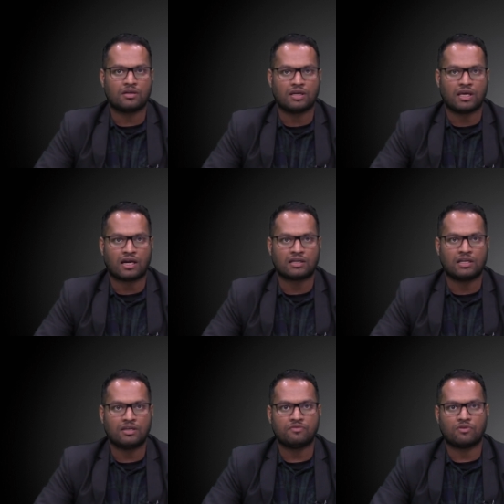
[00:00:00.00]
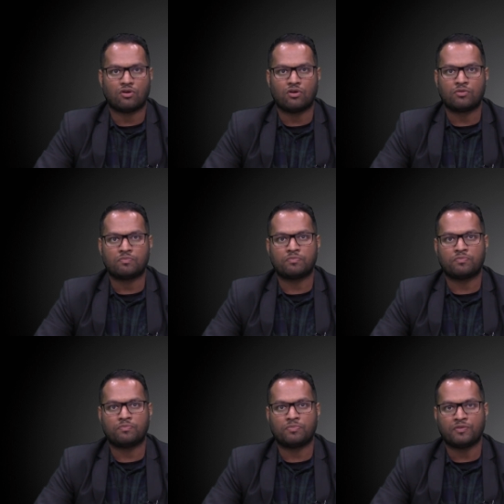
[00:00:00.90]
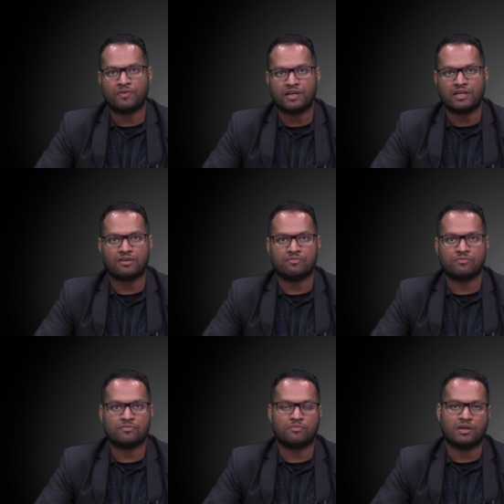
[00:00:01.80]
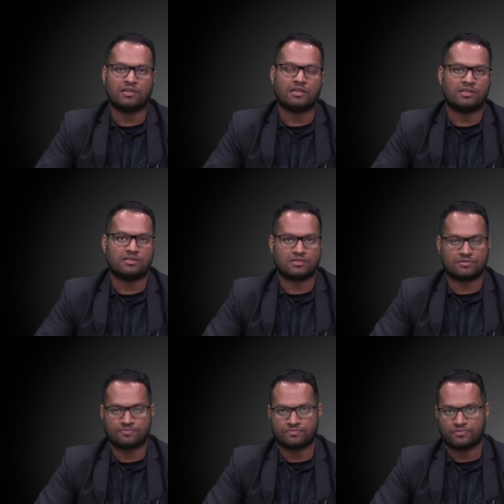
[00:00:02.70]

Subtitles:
reactive or preventive maintenance.